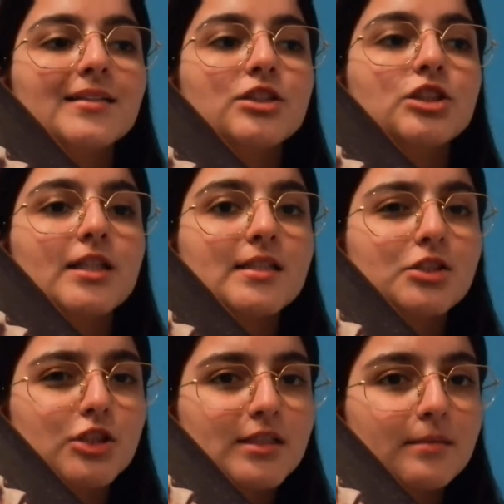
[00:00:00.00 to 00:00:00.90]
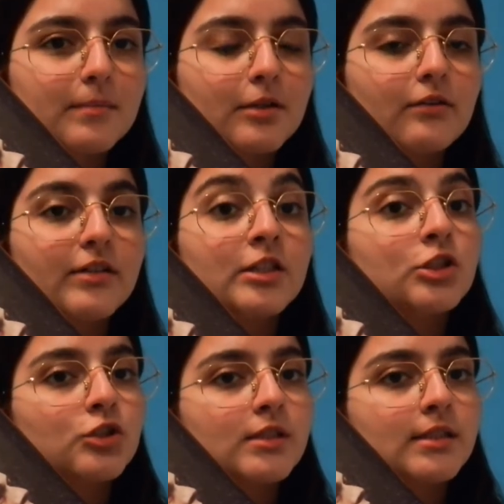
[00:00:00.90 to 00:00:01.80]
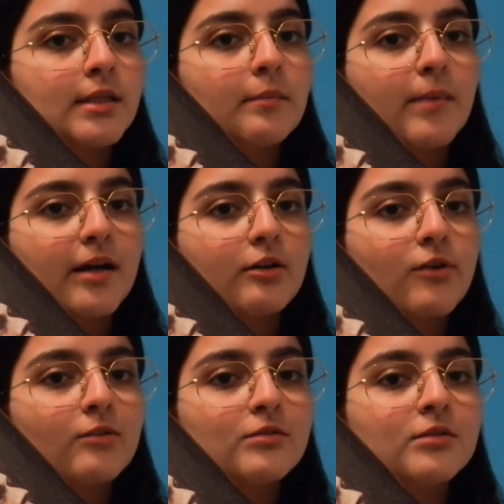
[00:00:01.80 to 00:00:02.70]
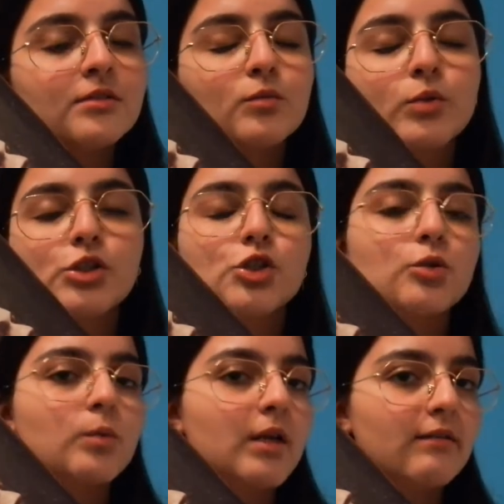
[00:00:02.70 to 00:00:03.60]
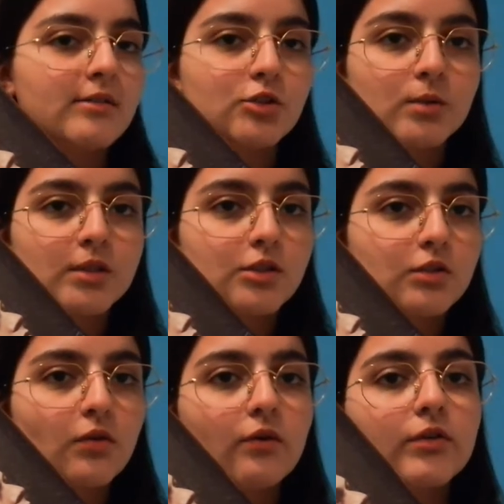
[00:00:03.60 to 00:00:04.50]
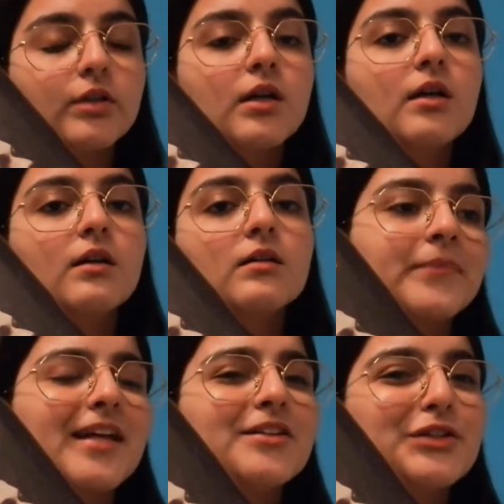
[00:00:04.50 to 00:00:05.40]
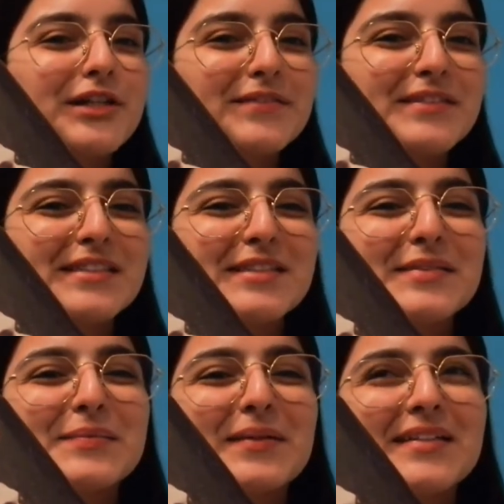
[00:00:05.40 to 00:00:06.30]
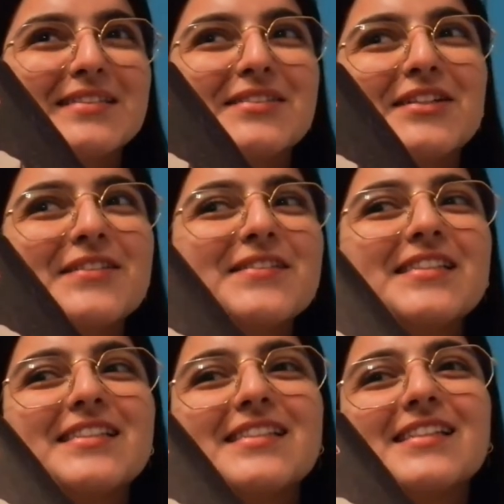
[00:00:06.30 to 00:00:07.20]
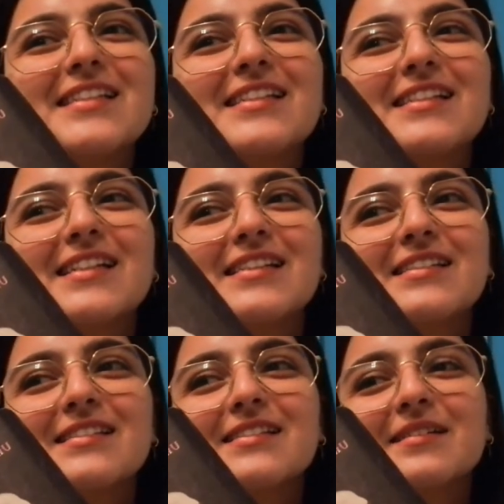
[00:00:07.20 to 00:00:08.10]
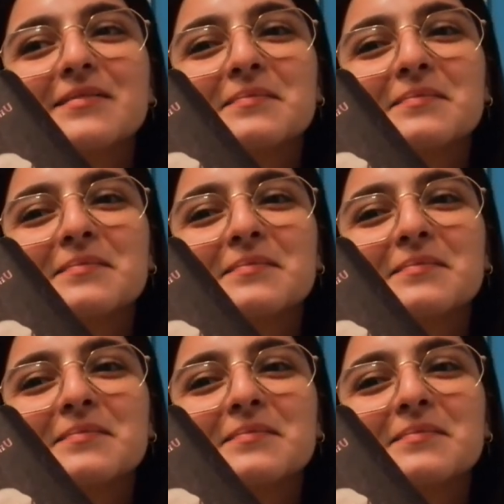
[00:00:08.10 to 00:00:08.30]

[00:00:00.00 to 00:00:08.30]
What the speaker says: and she's a bit of an interesting background, which she will eventually discover. And Travis, well, Travis is